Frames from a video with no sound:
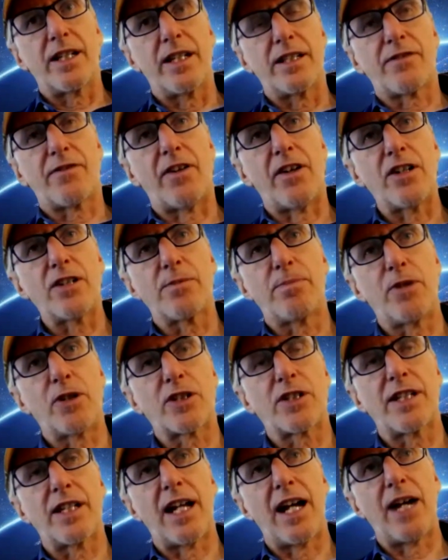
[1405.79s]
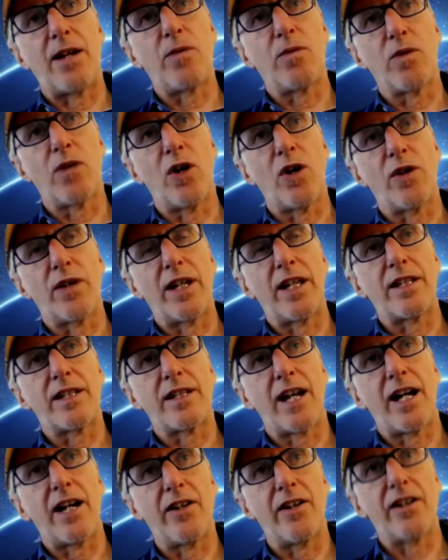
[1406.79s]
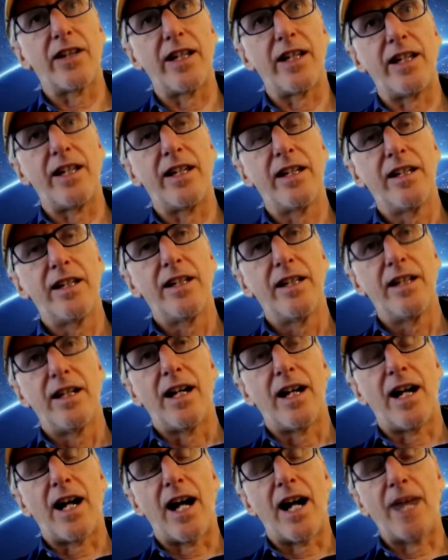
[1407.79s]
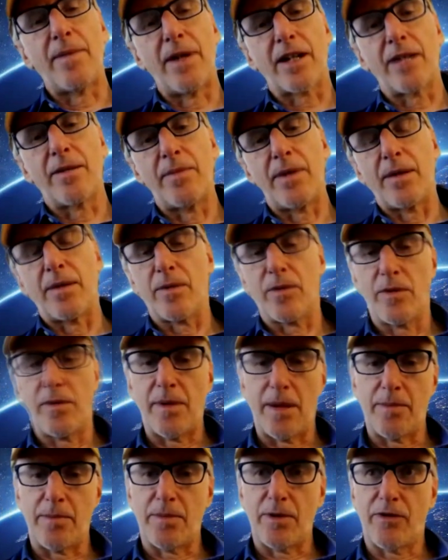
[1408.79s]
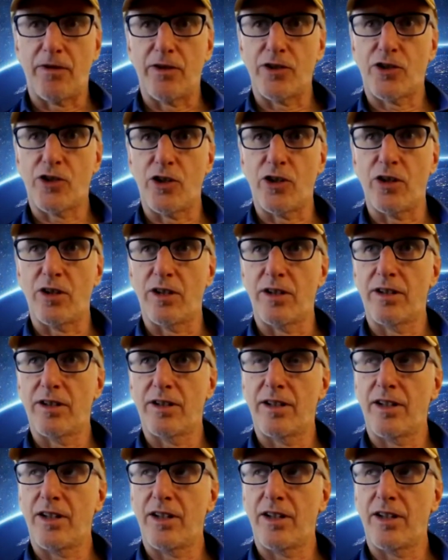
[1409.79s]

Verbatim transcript: As far as books that I wrote entirely, uh, I'm not going to be able to remember for sure.